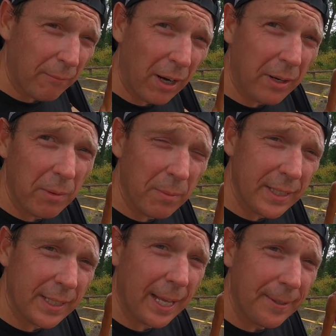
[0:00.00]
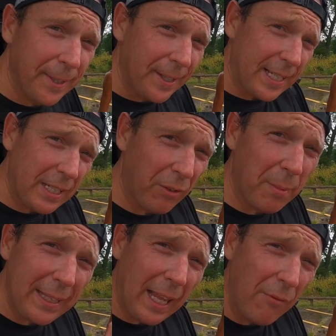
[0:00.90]
coming running with me today. That's it from
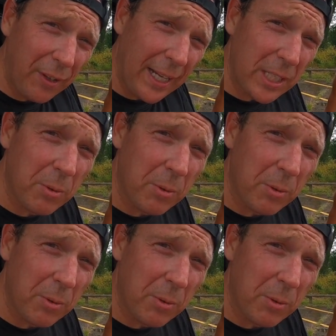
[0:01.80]
me. Don't forget to